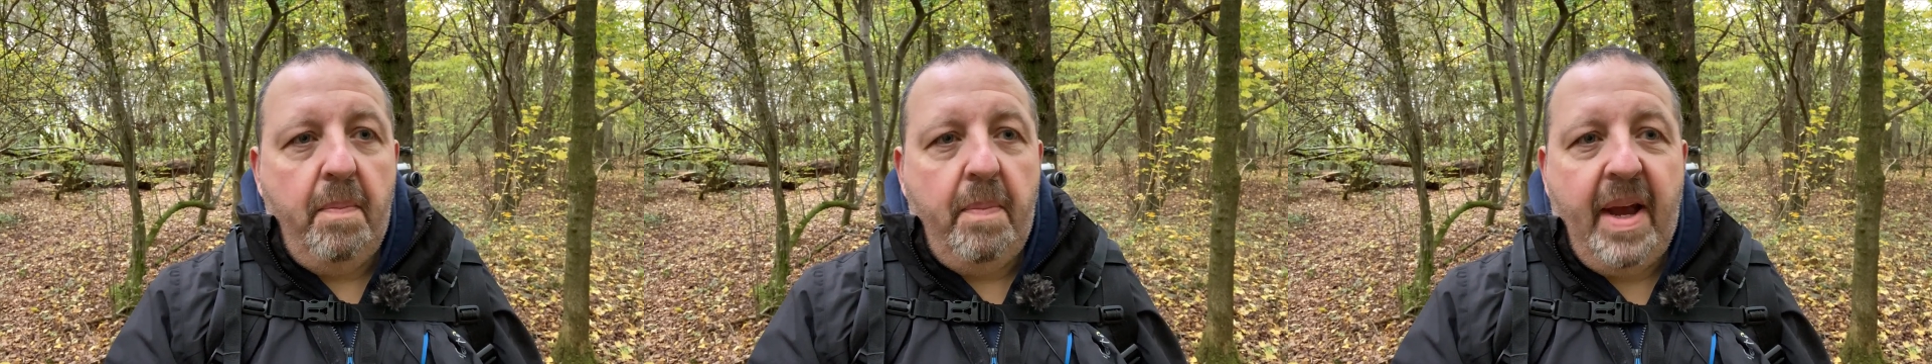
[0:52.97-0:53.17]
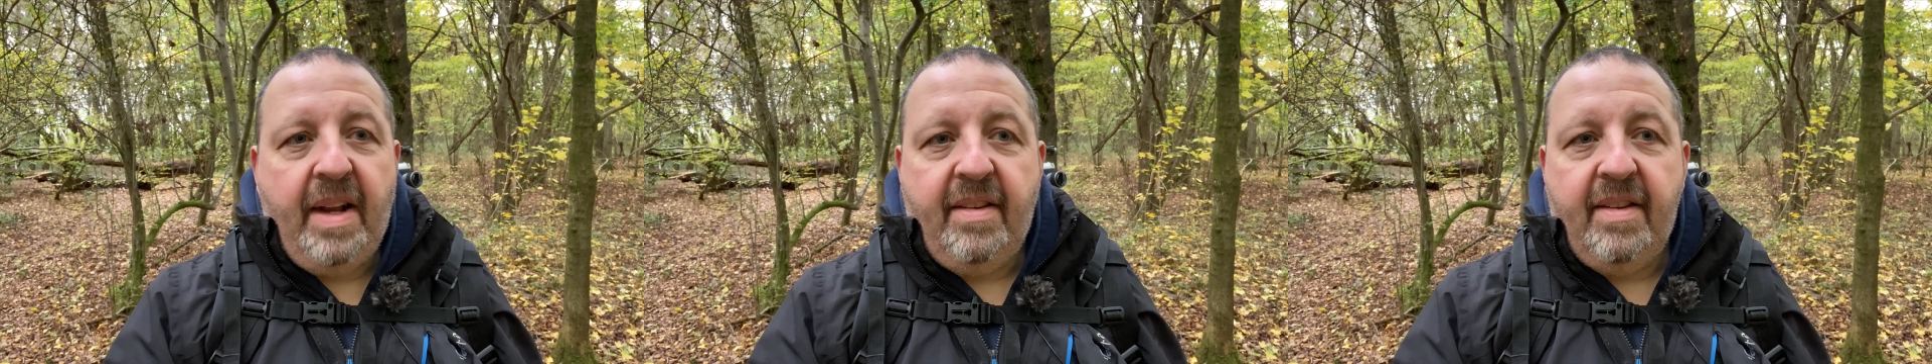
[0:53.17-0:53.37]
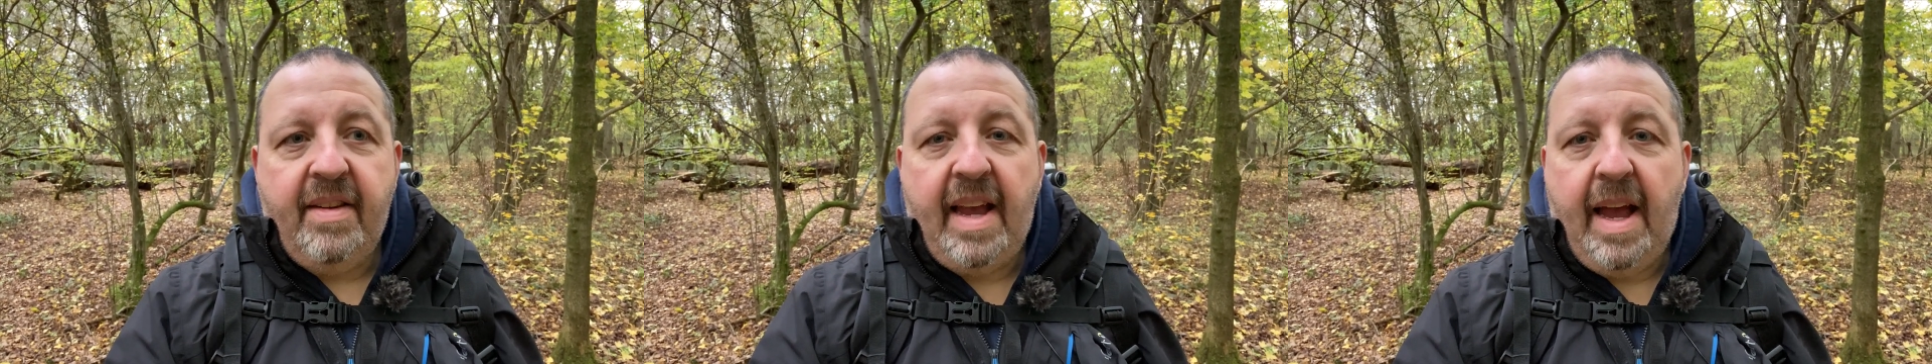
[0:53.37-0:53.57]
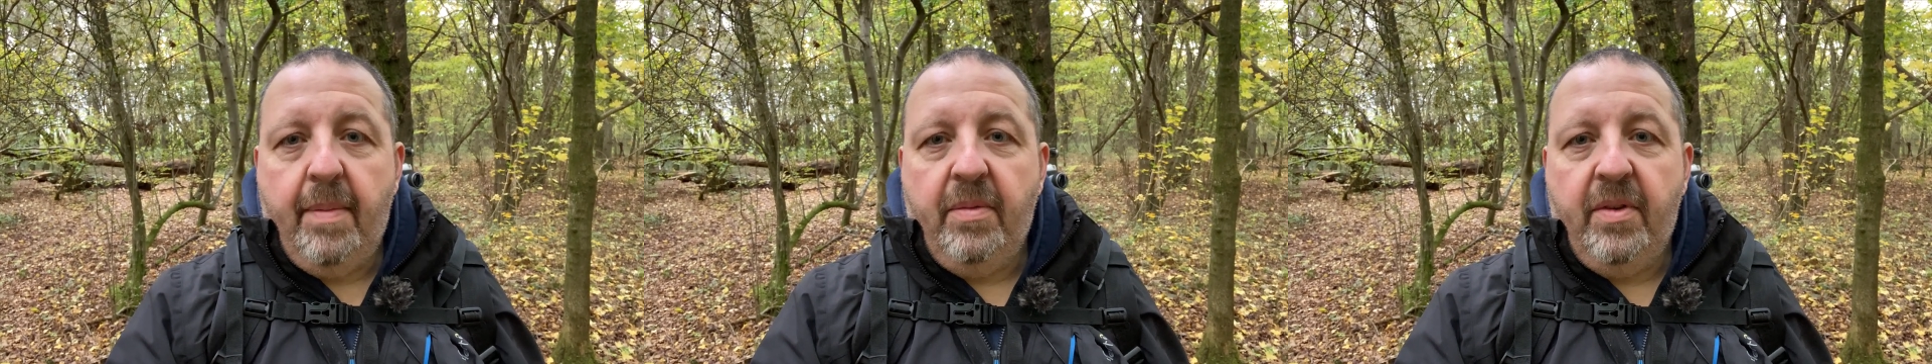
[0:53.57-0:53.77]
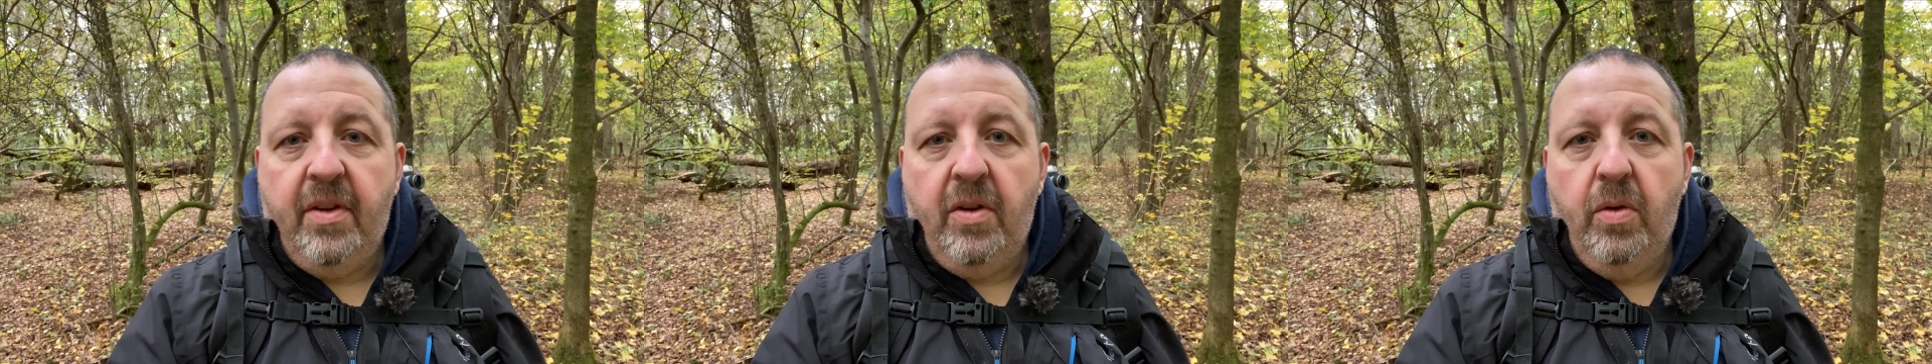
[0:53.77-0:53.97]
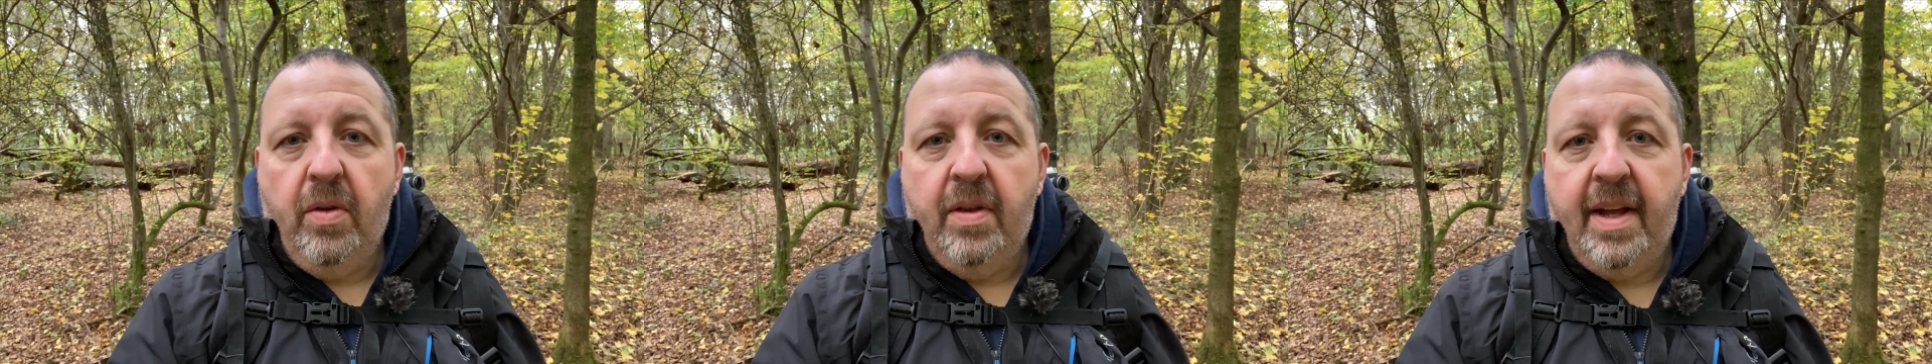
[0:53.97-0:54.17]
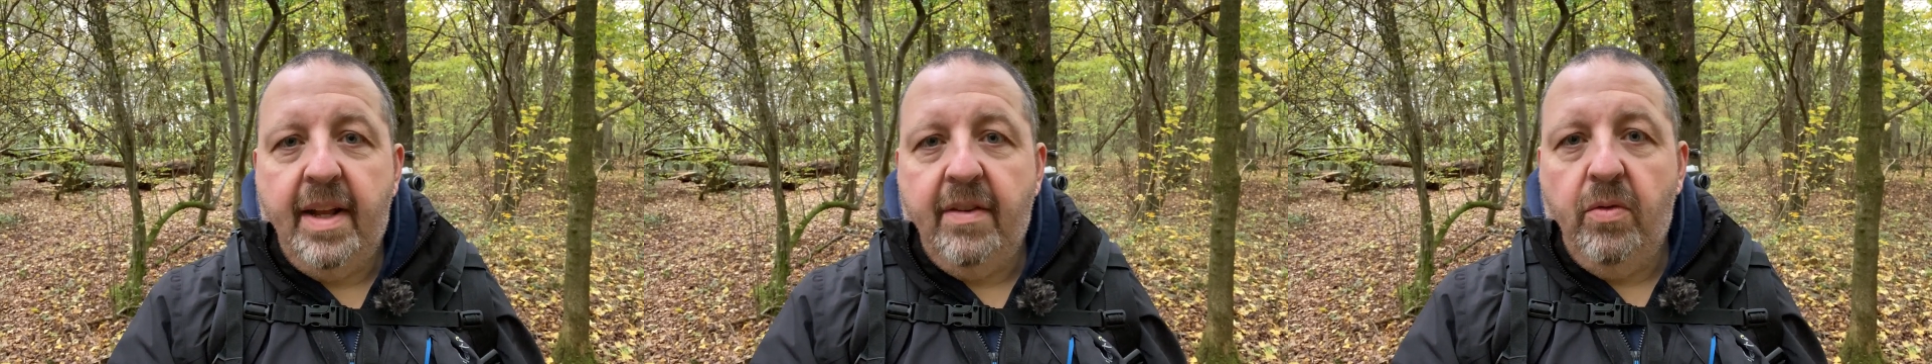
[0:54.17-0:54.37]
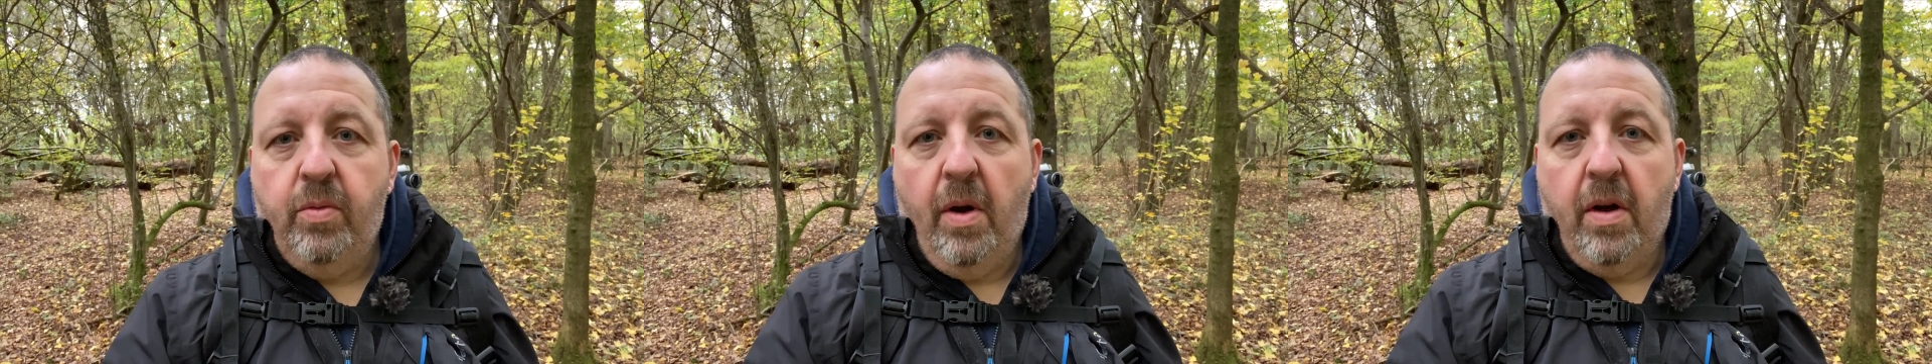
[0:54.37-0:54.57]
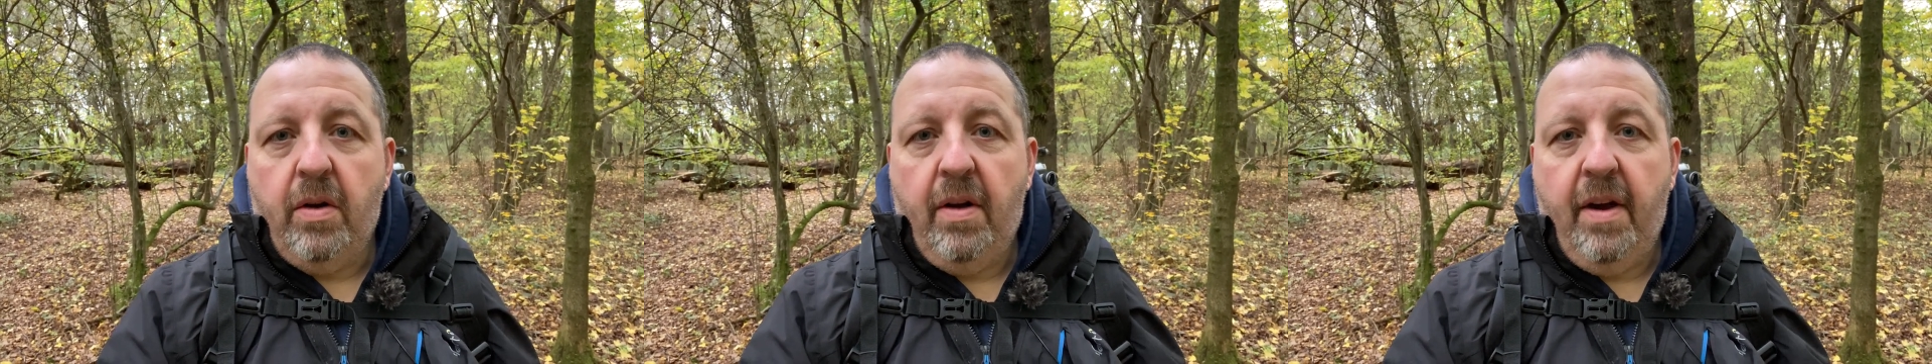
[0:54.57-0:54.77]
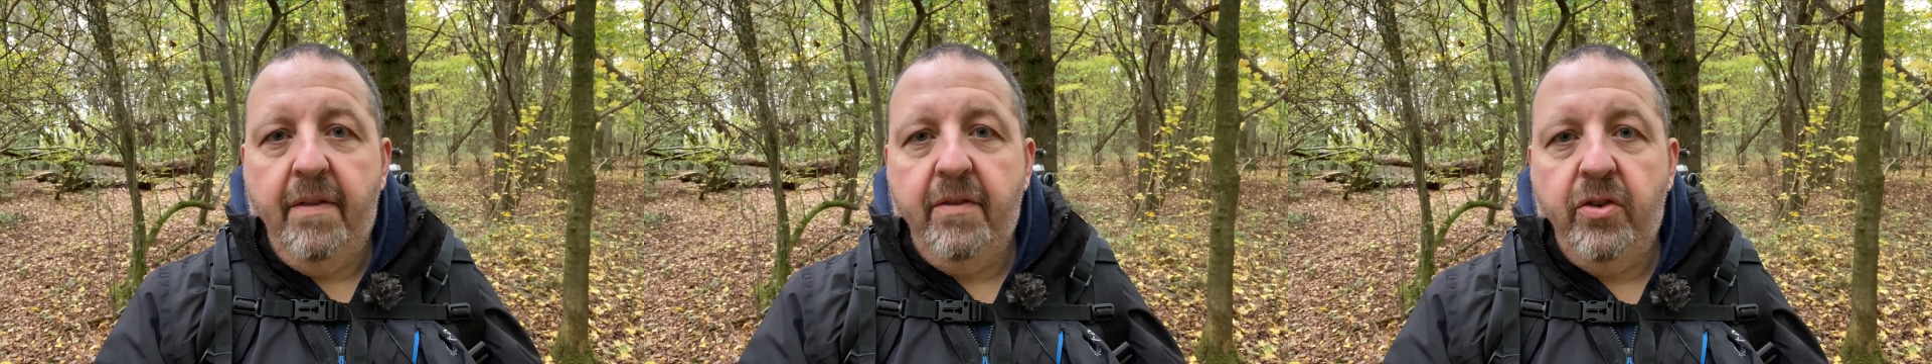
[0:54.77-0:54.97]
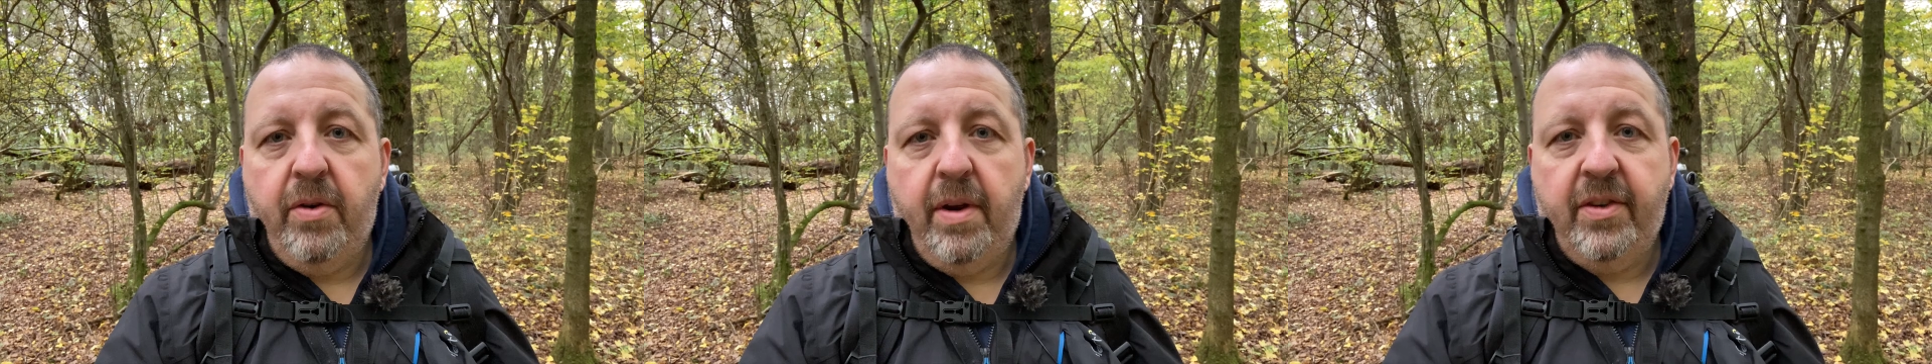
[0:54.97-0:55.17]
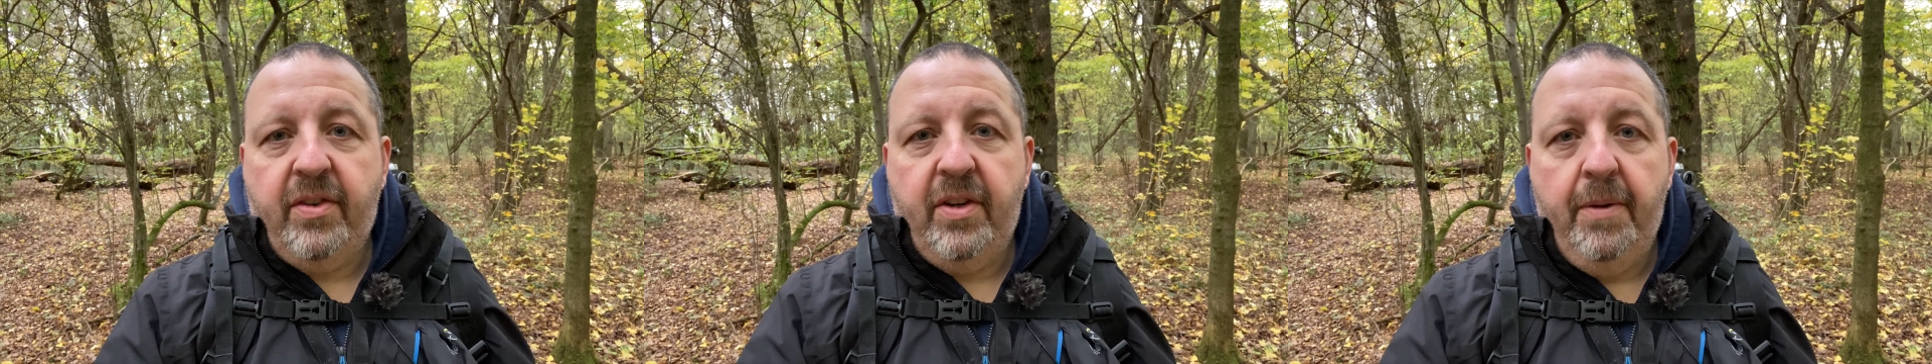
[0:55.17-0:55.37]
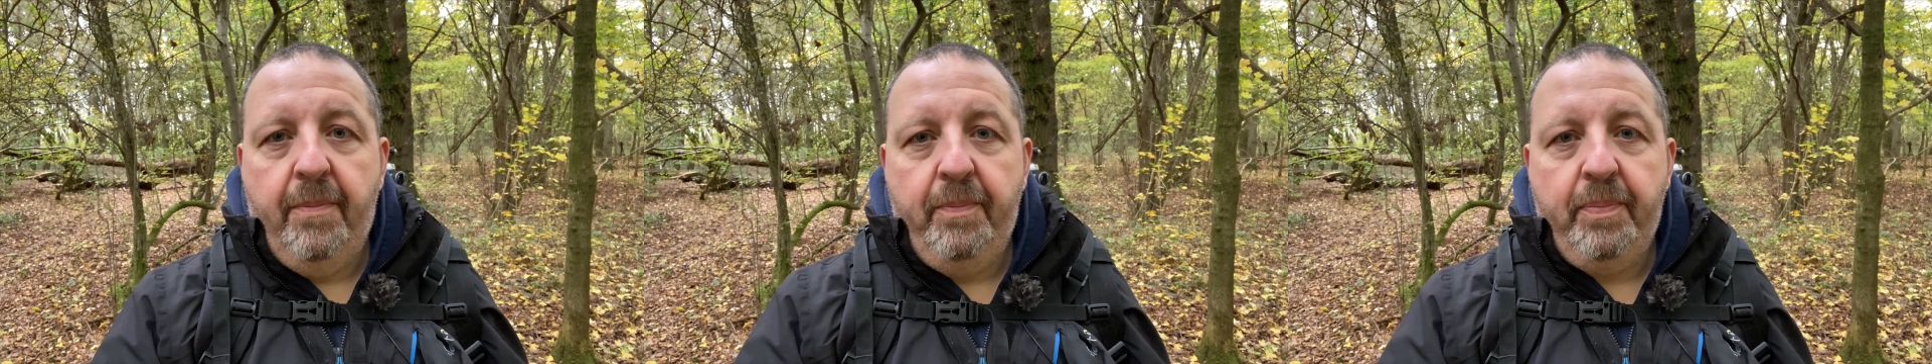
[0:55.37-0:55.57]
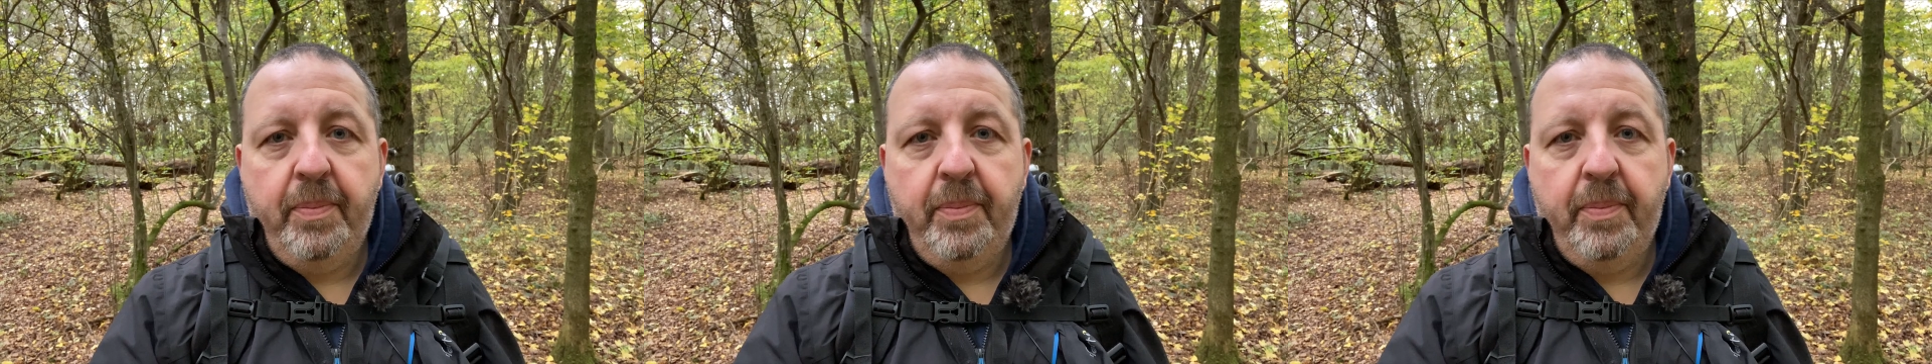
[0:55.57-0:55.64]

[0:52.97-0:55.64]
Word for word: Beds, Cambs and Northants Wildlife Trust.